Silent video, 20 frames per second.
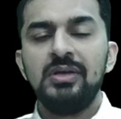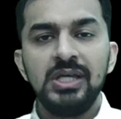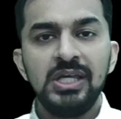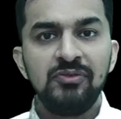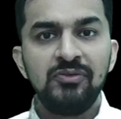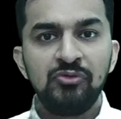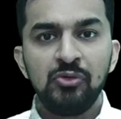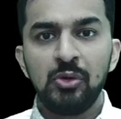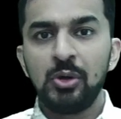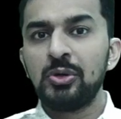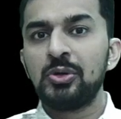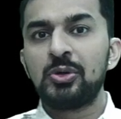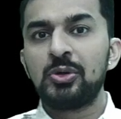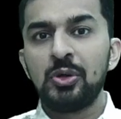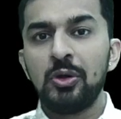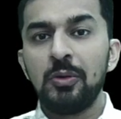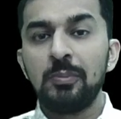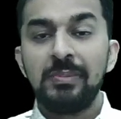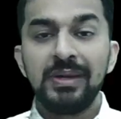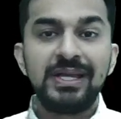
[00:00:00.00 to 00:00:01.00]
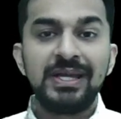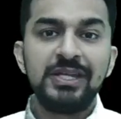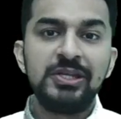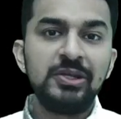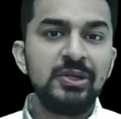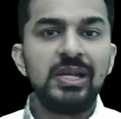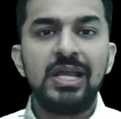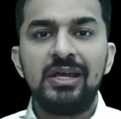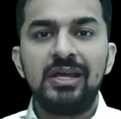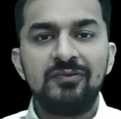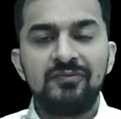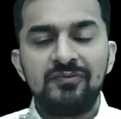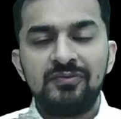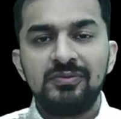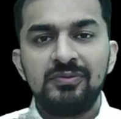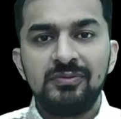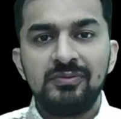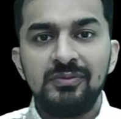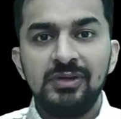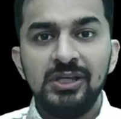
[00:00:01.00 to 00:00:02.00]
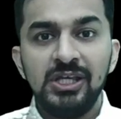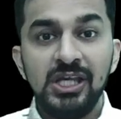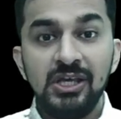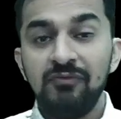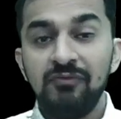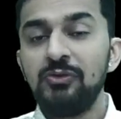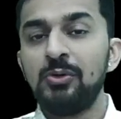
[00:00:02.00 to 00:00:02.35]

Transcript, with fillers: if you want to grow big in your life, if